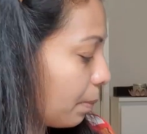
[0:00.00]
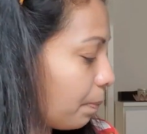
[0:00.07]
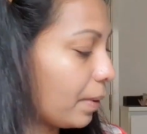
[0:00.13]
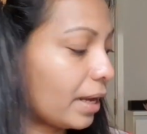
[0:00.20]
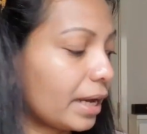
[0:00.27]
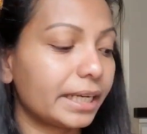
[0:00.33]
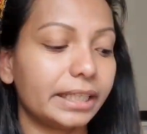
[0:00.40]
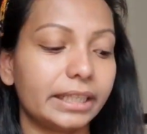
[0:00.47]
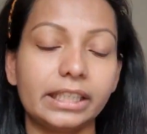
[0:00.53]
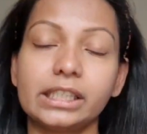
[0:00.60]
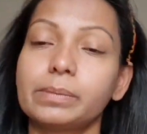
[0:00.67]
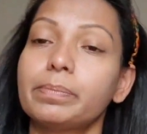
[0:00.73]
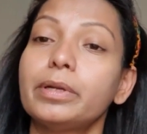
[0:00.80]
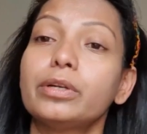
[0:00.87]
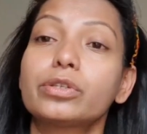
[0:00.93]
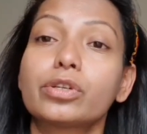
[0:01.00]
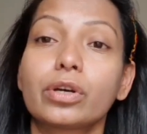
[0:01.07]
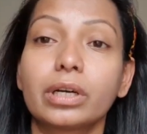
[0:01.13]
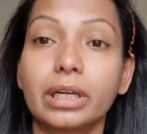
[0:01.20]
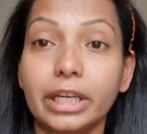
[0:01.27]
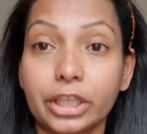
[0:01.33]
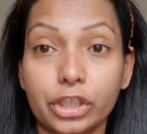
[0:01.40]
applying these Pillow
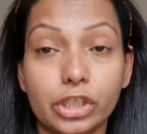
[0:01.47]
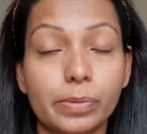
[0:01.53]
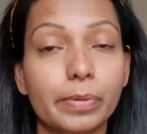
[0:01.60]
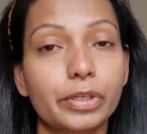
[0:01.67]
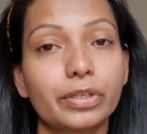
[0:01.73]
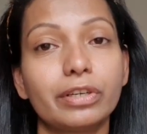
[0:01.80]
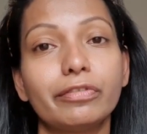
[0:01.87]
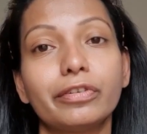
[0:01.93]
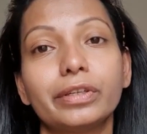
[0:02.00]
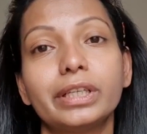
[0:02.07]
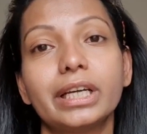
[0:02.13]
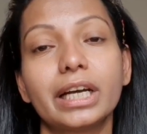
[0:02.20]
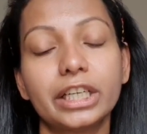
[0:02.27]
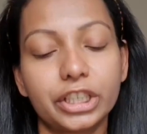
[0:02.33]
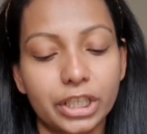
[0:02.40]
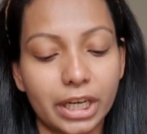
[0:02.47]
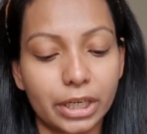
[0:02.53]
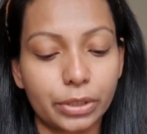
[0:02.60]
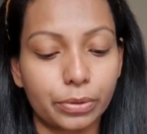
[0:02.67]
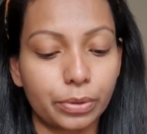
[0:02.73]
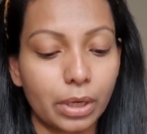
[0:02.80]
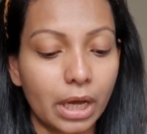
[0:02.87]
Talk collection, especially for the
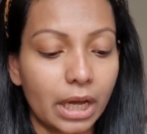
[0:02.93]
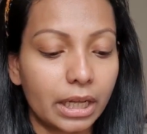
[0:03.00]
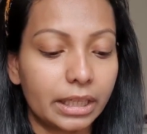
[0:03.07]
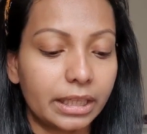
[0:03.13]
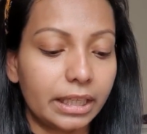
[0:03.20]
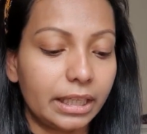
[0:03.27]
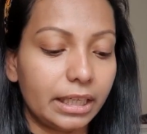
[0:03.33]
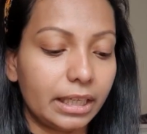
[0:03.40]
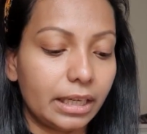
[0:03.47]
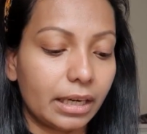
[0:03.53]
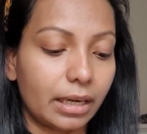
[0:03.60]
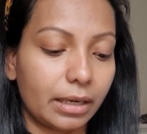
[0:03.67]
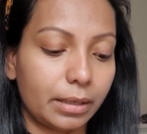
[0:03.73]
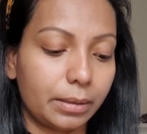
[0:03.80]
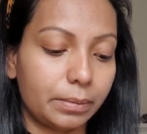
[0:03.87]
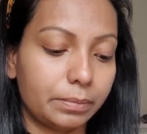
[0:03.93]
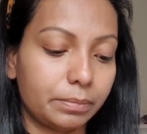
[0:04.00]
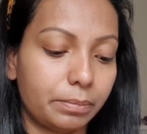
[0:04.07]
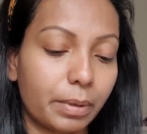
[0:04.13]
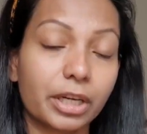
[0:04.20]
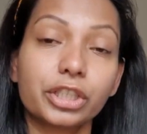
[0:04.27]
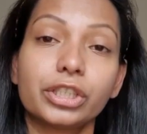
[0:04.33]
eyeshadow. The
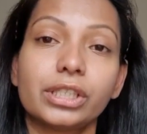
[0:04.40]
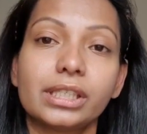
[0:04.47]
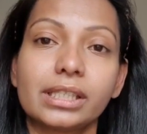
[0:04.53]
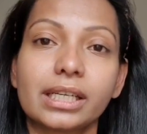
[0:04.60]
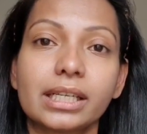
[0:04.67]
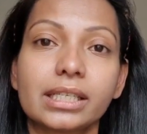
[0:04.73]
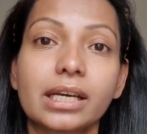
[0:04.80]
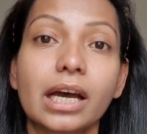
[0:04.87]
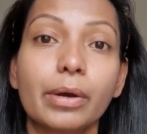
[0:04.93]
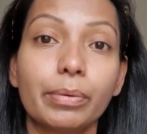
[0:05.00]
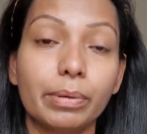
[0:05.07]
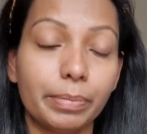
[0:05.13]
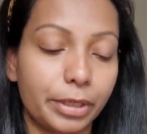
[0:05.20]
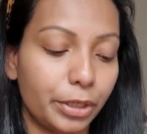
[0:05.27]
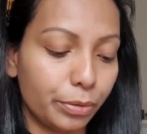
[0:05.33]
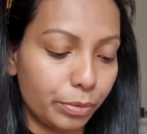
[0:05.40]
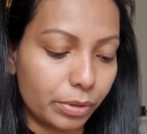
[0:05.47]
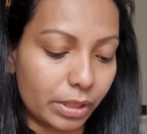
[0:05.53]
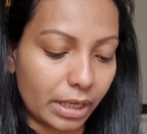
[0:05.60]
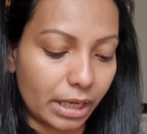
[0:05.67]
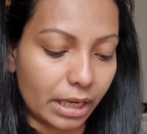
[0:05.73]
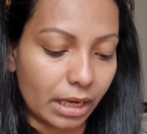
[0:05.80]
brushes that I will be
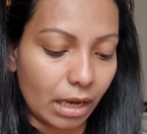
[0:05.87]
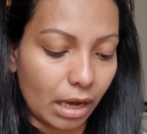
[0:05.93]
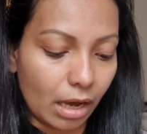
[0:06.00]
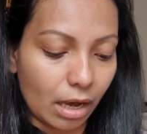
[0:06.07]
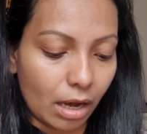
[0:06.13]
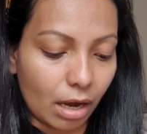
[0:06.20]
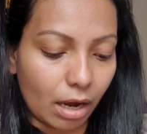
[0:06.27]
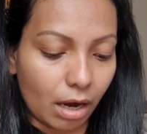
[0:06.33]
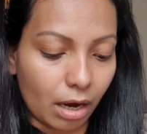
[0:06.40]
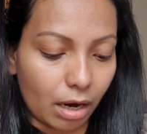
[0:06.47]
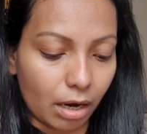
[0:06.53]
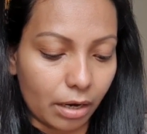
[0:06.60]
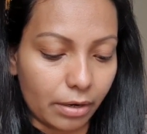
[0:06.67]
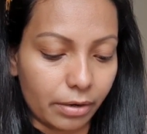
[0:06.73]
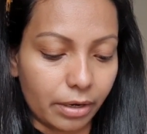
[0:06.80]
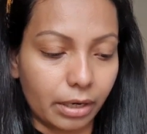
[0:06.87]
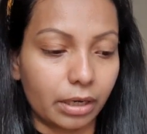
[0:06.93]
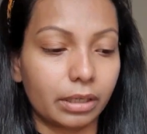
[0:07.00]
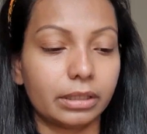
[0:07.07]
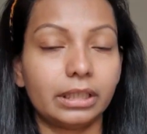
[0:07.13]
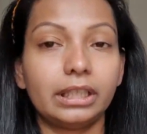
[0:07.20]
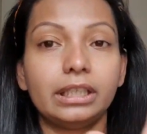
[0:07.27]
using
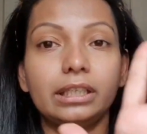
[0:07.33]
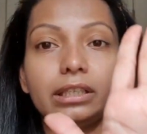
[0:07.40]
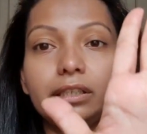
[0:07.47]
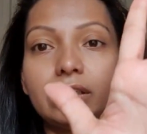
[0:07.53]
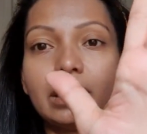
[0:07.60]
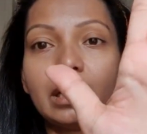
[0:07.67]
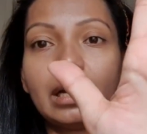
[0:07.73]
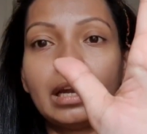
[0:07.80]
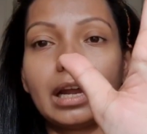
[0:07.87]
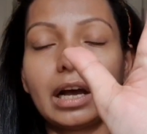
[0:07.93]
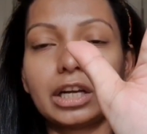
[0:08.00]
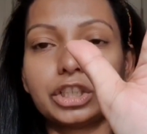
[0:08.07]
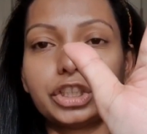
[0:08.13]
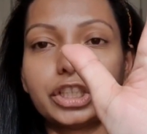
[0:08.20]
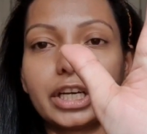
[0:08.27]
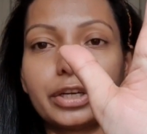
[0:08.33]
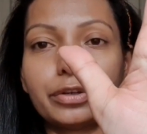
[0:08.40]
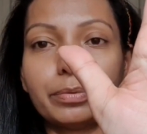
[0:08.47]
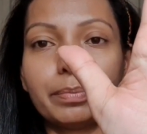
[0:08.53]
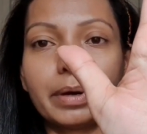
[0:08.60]
are the large shadow